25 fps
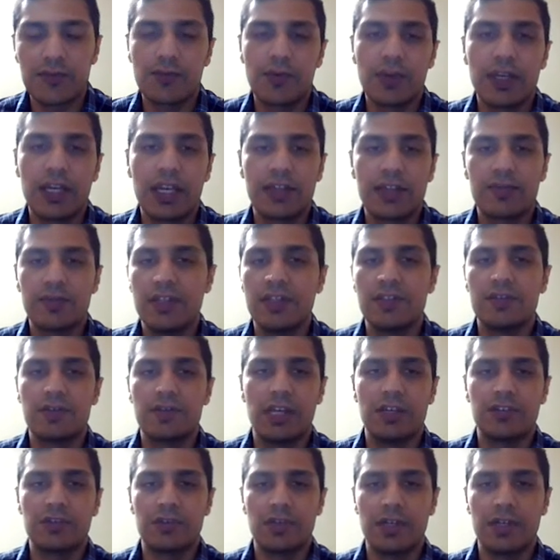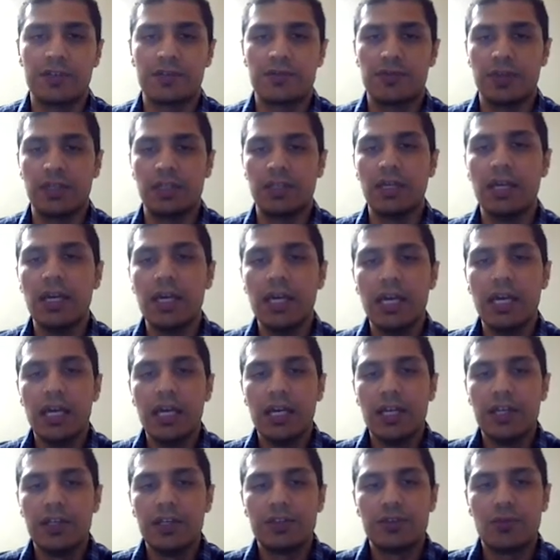clustering, and 3-stage clustering.
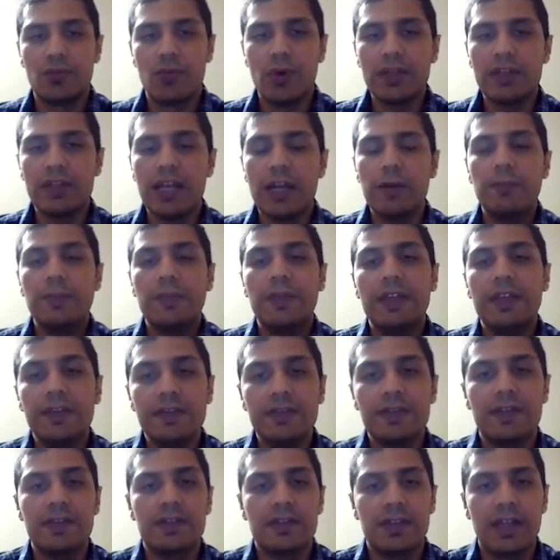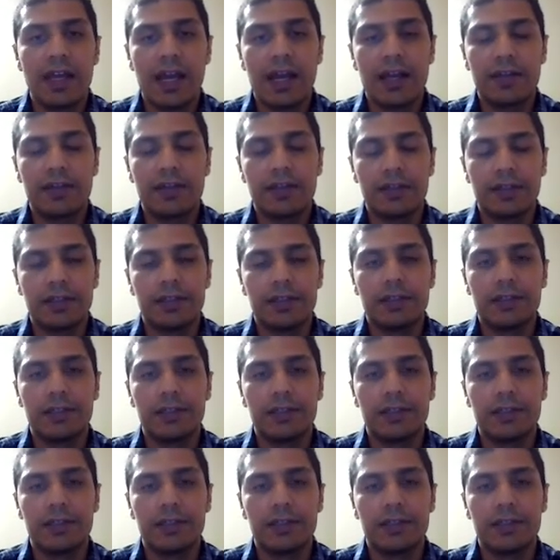So what that means is that